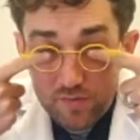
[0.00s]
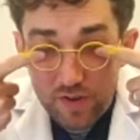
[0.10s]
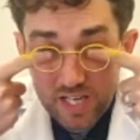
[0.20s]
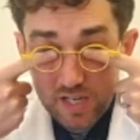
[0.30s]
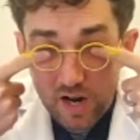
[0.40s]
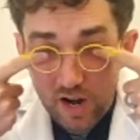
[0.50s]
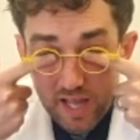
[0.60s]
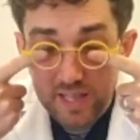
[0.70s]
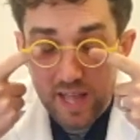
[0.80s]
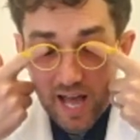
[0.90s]
with the finger
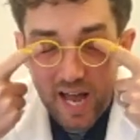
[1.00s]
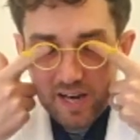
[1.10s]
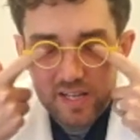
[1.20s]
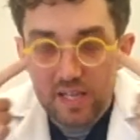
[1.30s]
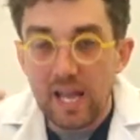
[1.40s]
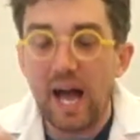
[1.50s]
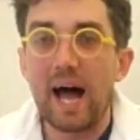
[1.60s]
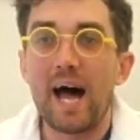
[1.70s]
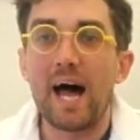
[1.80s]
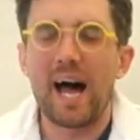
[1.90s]
like that,
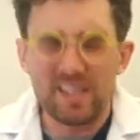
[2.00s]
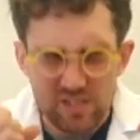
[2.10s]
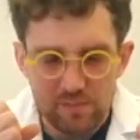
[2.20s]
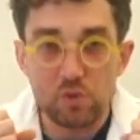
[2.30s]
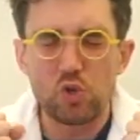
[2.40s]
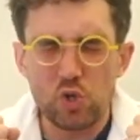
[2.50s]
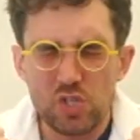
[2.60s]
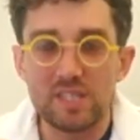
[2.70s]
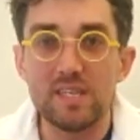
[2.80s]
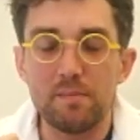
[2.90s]
and some
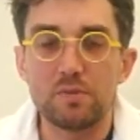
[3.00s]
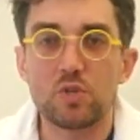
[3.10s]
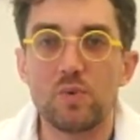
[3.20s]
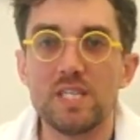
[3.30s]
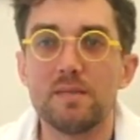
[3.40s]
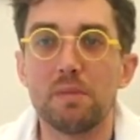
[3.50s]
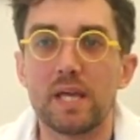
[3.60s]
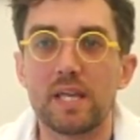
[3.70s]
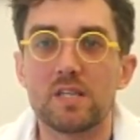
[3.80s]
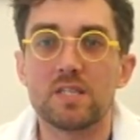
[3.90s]
good deep squeezy
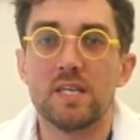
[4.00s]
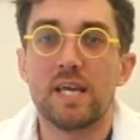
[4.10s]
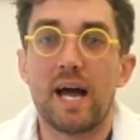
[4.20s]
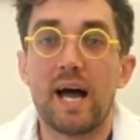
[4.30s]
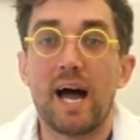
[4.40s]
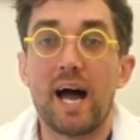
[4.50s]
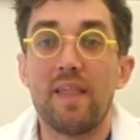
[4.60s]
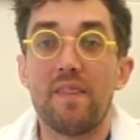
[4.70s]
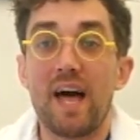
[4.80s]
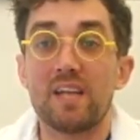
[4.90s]
blinks.
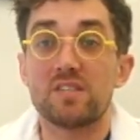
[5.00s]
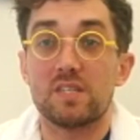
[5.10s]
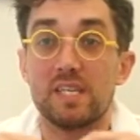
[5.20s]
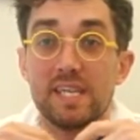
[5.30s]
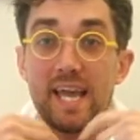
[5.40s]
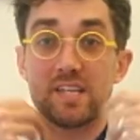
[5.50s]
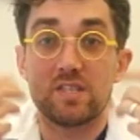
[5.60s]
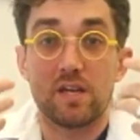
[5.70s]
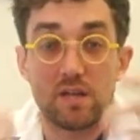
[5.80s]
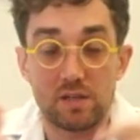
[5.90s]
And that
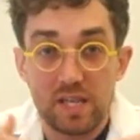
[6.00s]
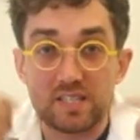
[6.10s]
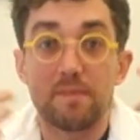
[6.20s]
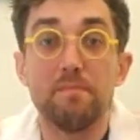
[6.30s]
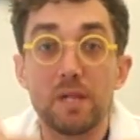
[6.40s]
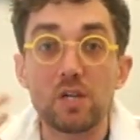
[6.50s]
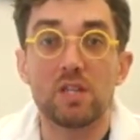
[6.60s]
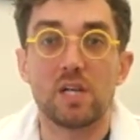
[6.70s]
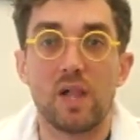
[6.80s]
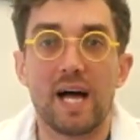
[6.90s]
gets to
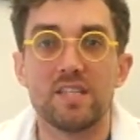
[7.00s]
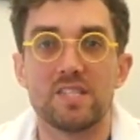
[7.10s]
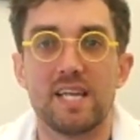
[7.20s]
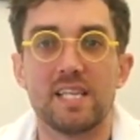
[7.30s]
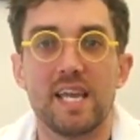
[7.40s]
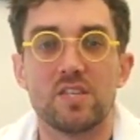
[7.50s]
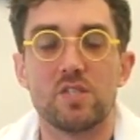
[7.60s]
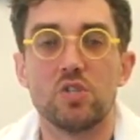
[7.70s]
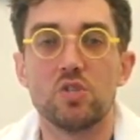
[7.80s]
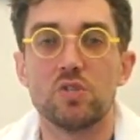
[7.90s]
milk the glands and
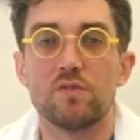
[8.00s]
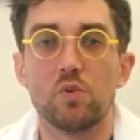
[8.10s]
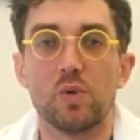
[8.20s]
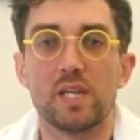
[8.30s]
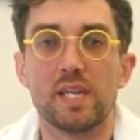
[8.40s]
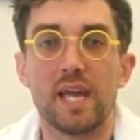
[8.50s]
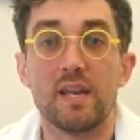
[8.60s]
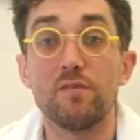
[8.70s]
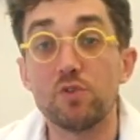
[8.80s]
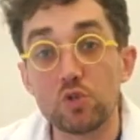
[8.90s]
gets the juices flowing
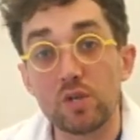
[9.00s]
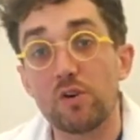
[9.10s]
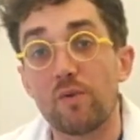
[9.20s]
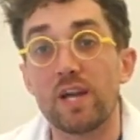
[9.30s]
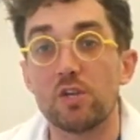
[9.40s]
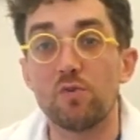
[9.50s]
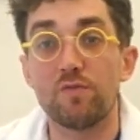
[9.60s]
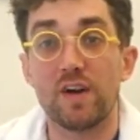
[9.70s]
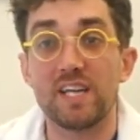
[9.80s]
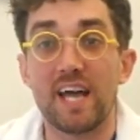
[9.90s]
again. And if you're doing it right, you'll
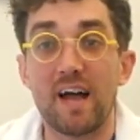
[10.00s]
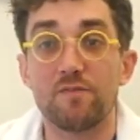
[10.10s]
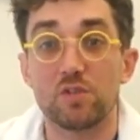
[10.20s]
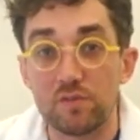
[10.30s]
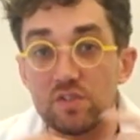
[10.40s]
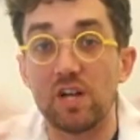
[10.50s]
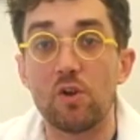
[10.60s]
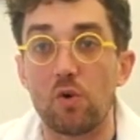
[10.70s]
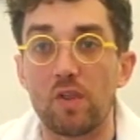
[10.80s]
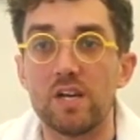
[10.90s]
find after you've done